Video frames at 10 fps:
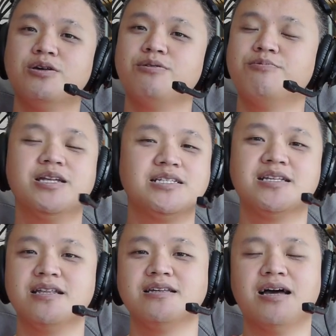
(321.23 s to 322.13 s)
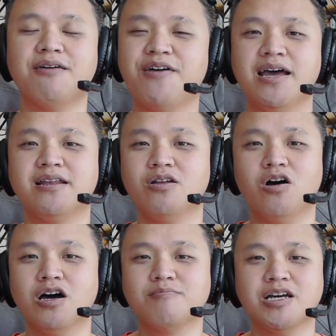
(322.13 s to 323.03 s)
Realistically, I've had it
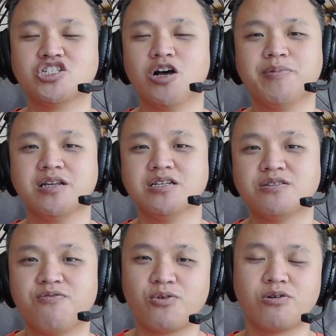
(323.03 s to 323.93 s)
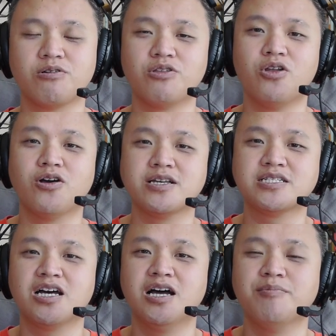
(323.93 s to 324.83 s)
on my shopping list for the longest
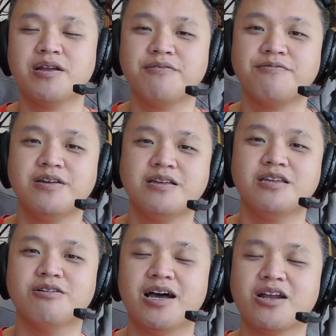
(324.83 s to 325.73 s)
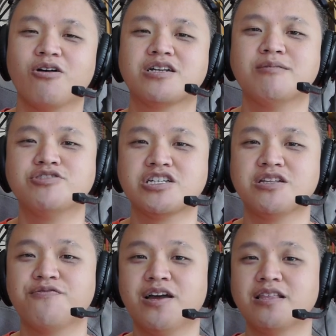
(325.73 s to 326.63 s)
time and I've, you know, I had a hard time
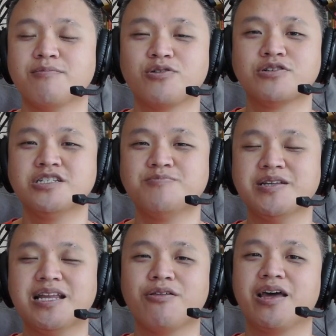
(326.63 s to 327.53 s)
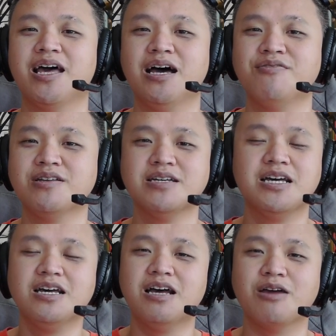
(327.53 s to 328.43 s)
justifying the purchase, but now that I have it,
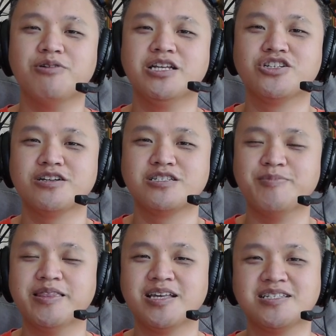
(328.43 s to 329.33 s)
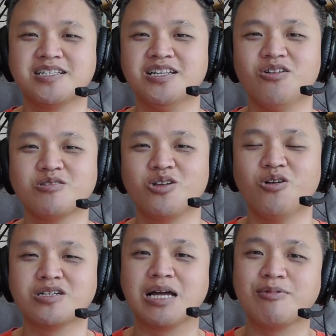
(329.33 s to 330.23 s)
I really should have spent that $60 a
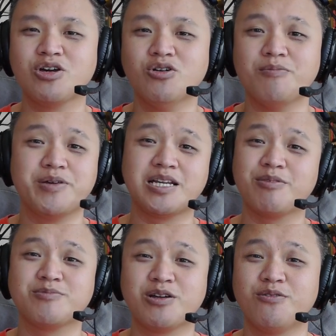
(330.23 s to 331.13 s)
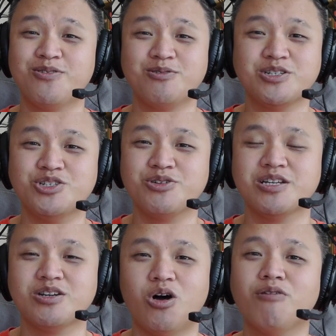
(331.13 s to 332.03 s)
long time ago and picked up this microphone because you
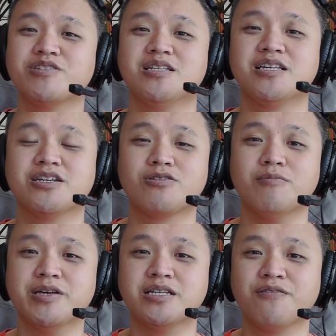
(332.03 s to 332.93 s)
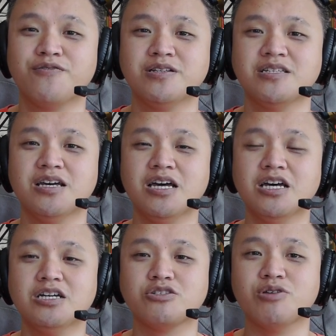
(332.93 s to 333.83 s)
can obviously hear a big difference.
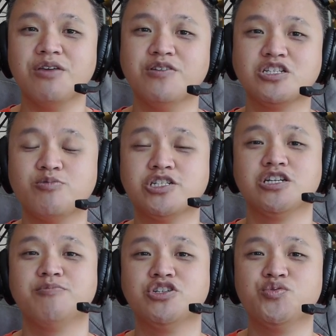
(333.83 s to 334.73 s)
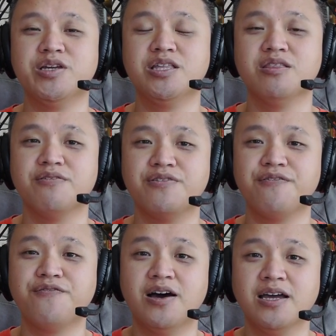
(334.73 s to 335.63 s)
So even switching between the
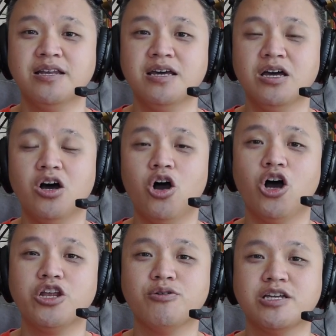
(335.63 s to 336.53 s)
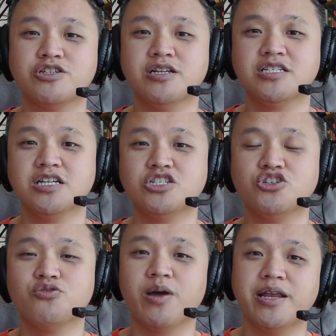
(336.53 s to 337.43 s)
Fifine audio that you're listening
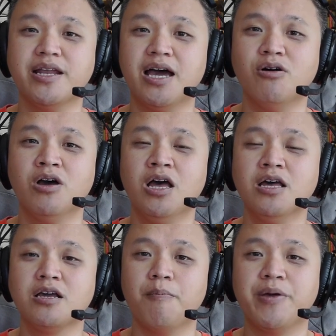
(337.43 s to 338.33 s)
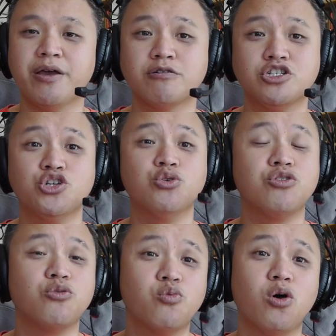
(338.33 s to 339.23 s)
to right now compared to
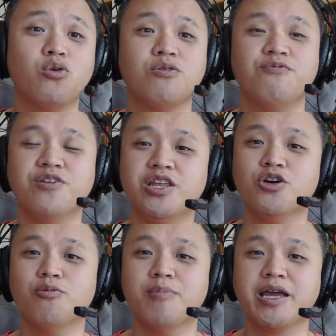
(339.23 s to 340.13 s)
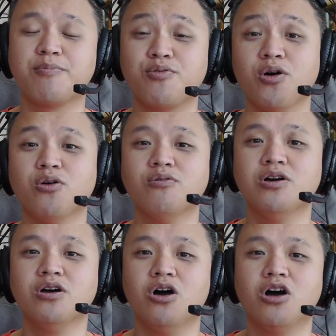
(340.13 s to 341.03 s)
the Rode VideoMic Pro
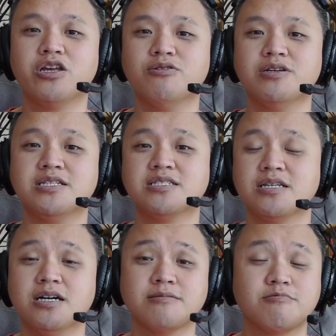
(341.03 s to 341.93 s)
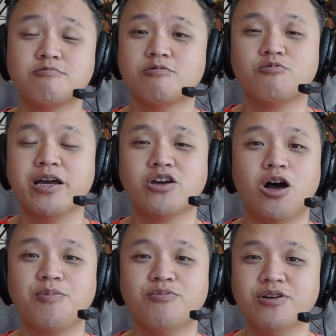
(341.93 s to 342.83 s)
audio, it's uh, quite
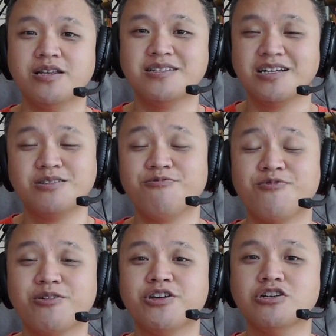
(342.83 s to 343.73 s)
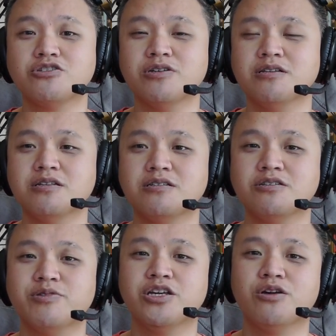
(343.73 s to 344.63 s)
comparable and it's actually very good. So it,
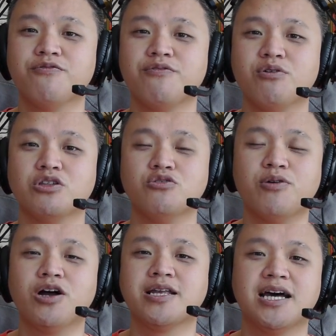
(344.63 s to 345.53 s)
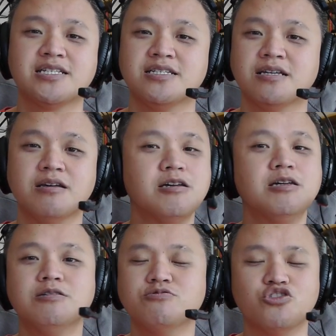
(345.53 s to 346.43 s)
it's really good for if you want to do podcasting,
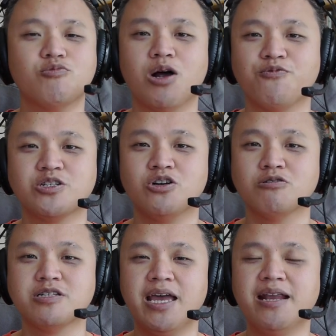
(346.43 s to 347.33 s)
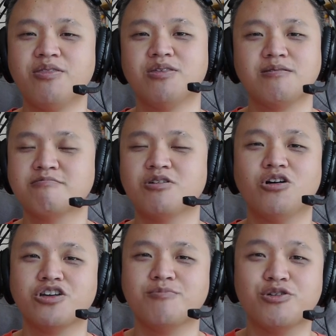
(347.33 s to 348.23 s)
Zoom conference calls, anything
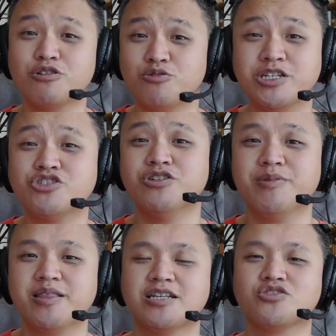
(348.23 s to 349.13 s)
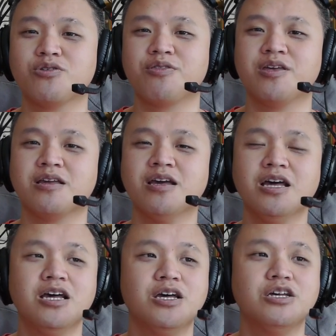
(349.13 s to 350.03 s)
on your computer, Twitch streaming, that sort of thing.
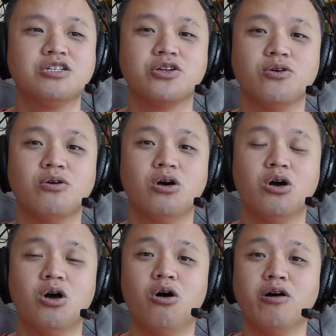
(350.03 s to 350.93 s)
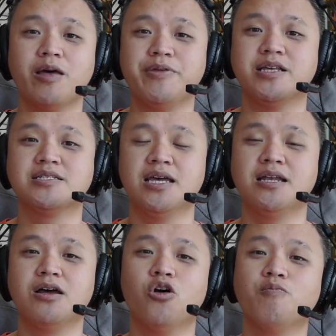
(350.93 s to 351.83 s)
So all that being
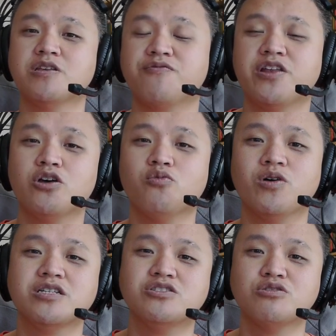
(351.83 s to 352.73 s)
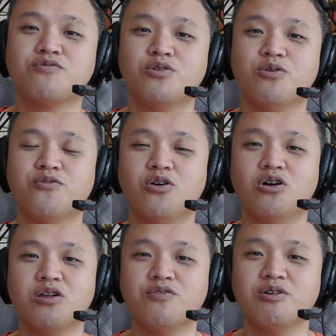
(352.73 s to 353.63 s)
said, I hope this video was useful for
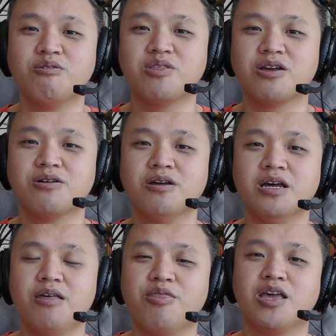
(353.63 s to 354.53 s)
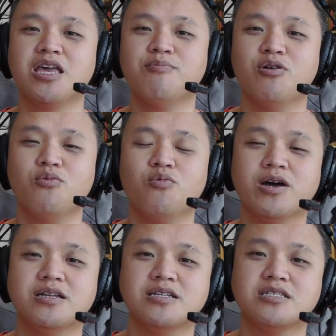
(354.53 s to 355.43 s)
all of you out there thinking about
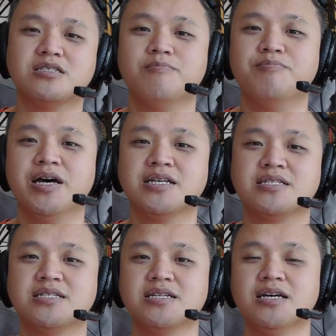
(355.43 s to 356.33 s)
what is the best